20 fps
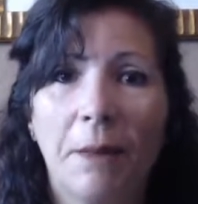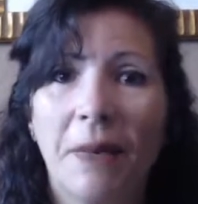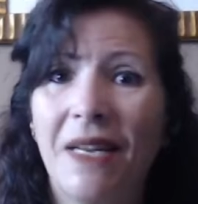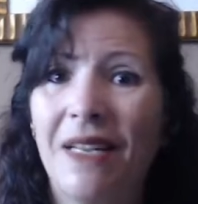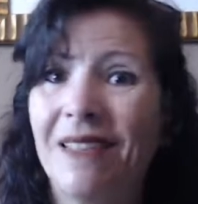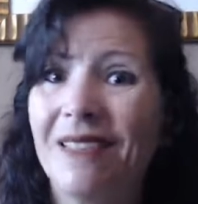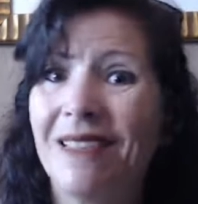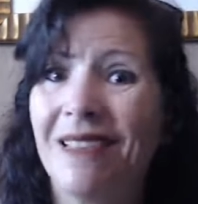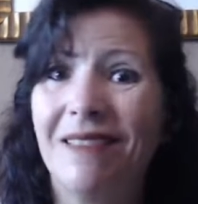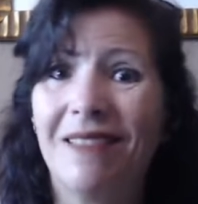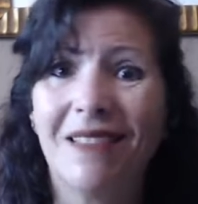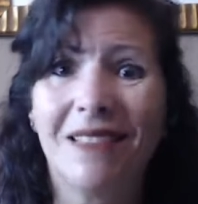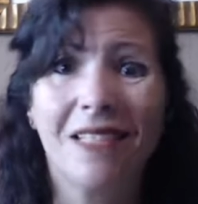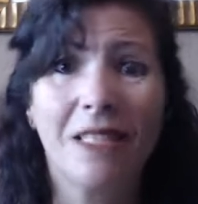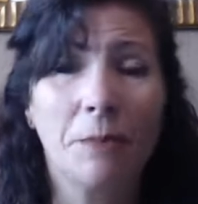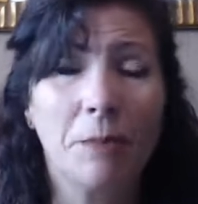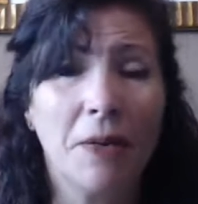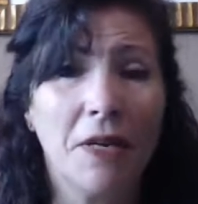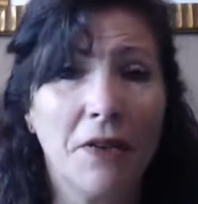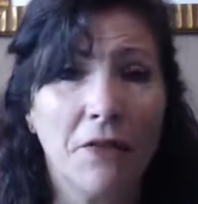But listen, this
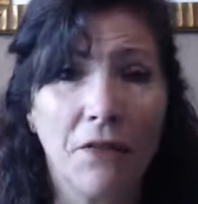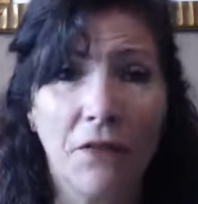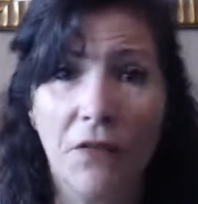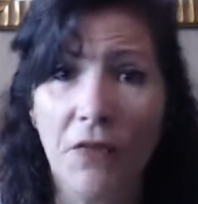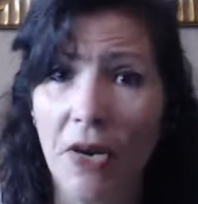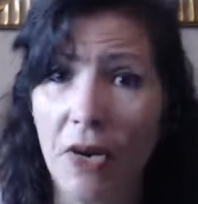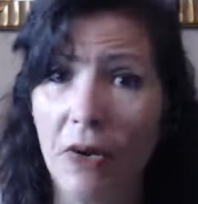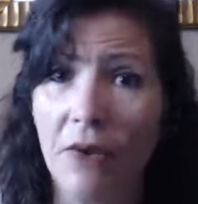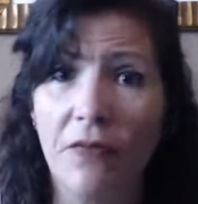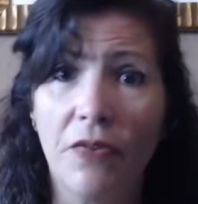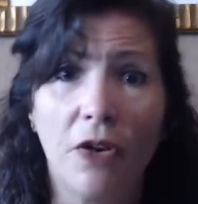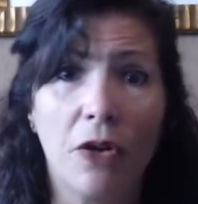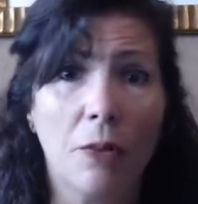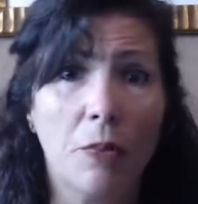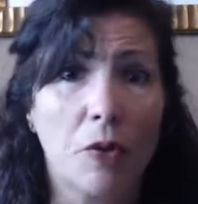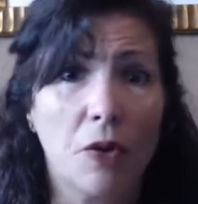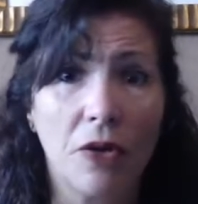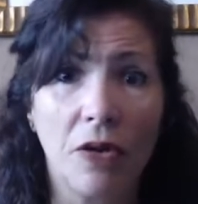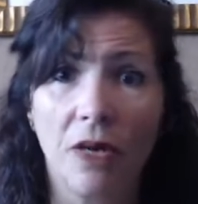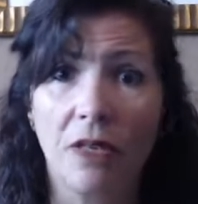has been a very,
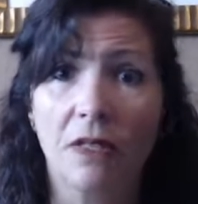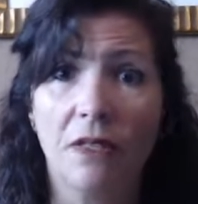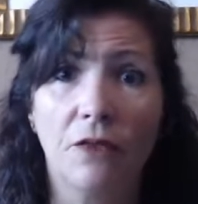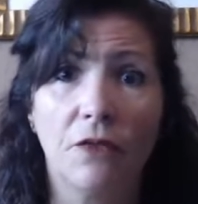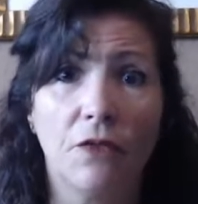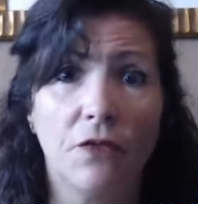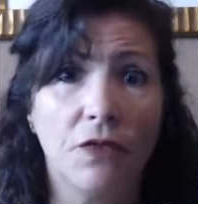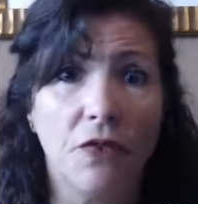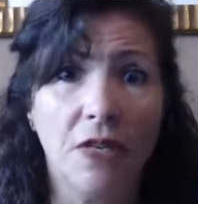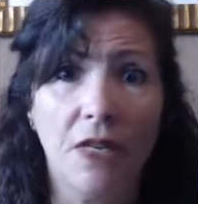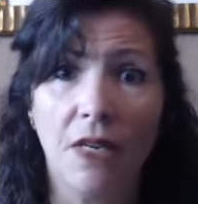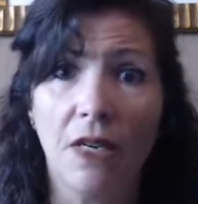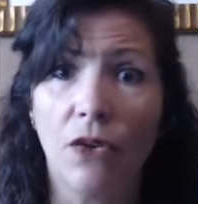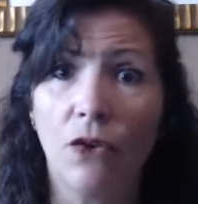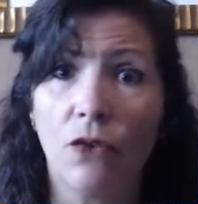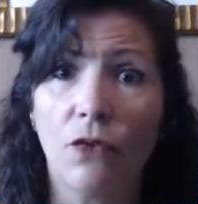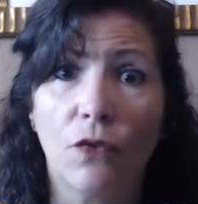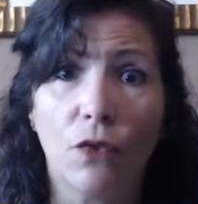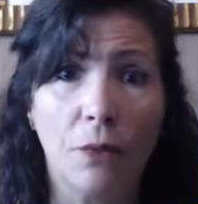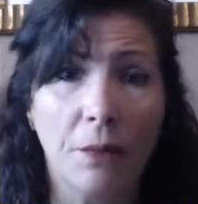very productive
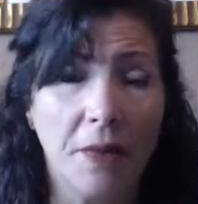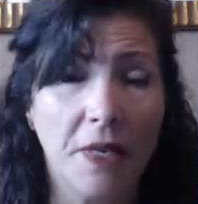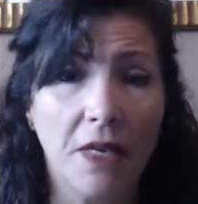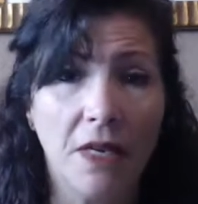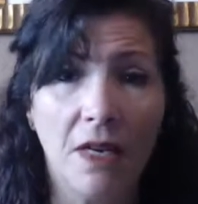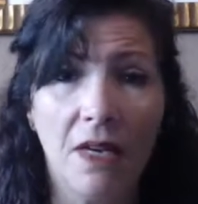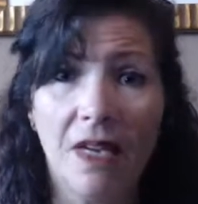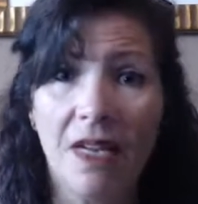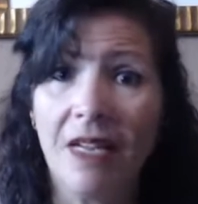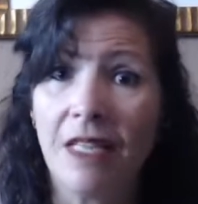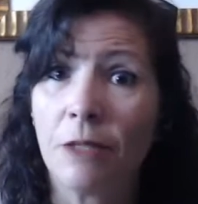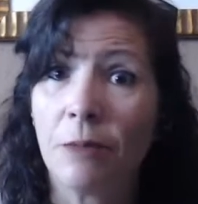year for me.